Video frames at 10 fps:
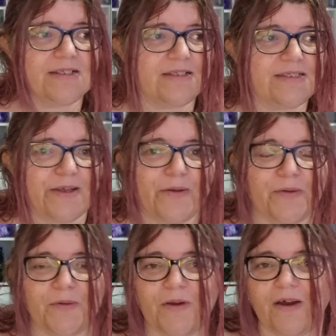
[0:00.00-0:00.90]

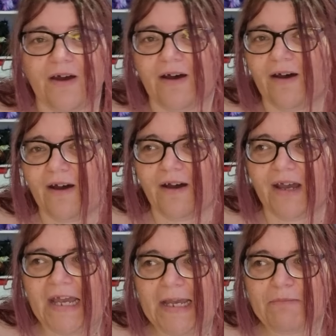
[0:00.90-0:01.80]
So
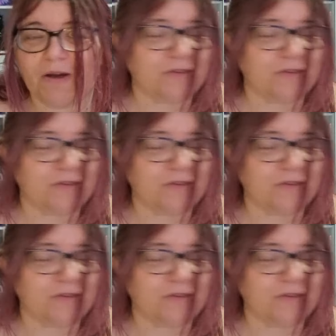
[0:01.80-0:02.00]
I'll